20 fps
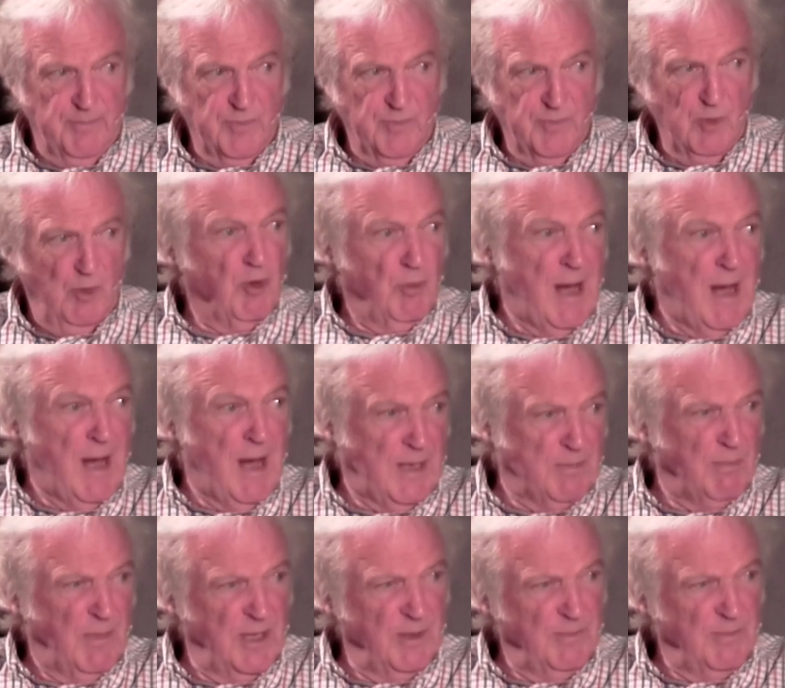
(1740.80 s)
or
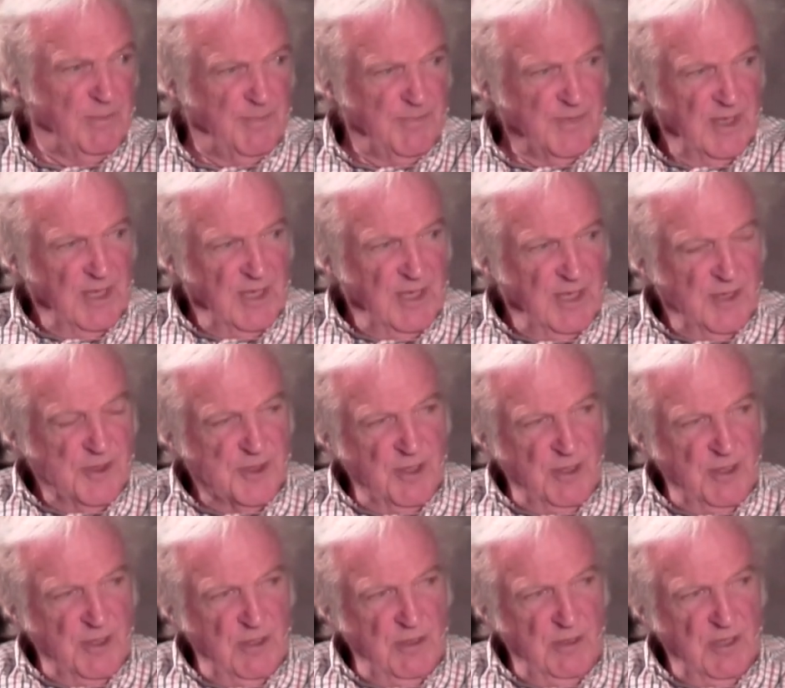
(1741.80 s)
madman.
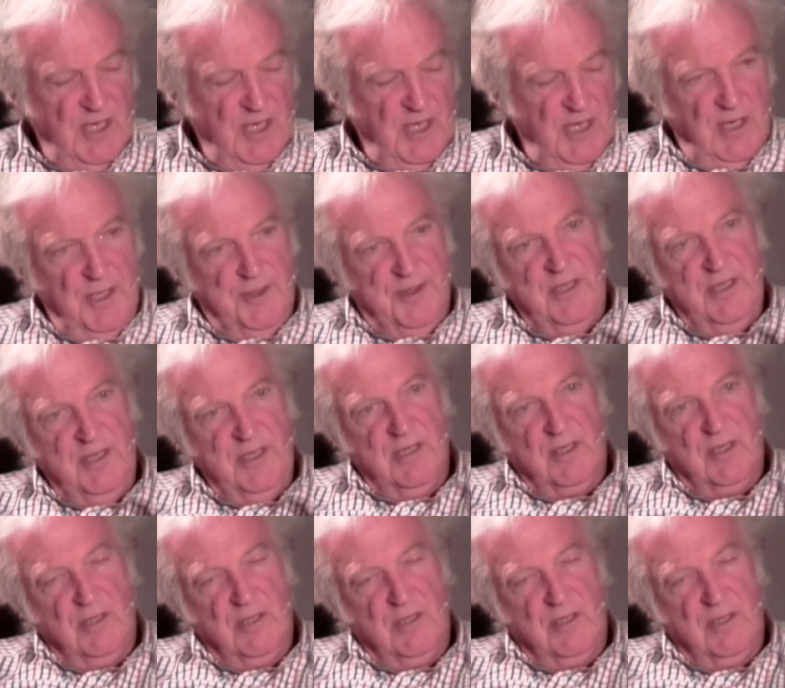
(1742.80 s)
So I think